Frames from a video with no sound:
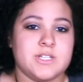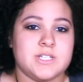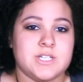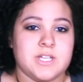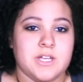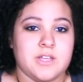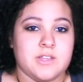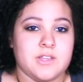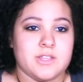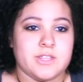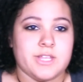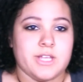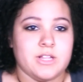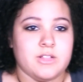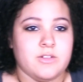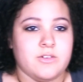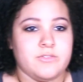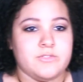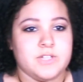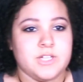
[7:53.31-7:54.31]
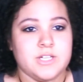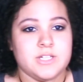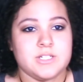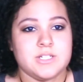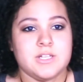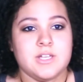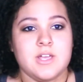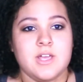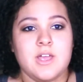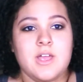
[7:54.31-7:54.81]
say that they loved it.
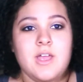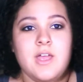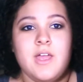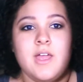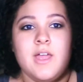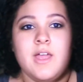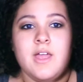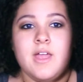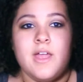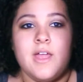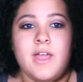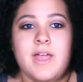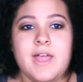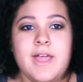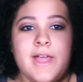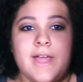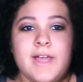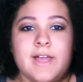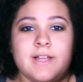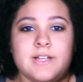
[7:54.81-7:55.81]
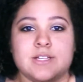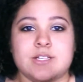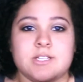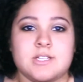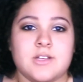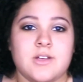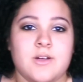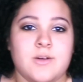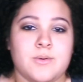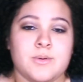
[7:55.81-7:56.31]
And
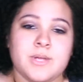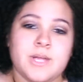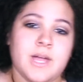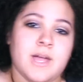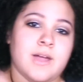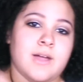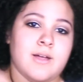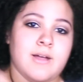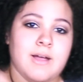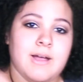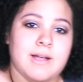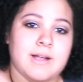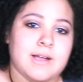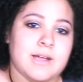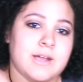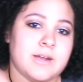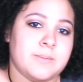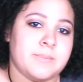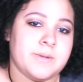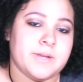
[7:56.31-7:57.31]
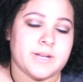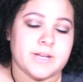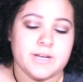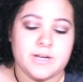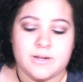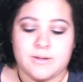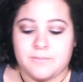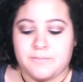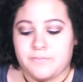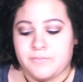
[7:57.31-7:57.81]
so, yeah, I gotta pick it
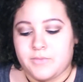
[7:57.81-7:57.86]
up.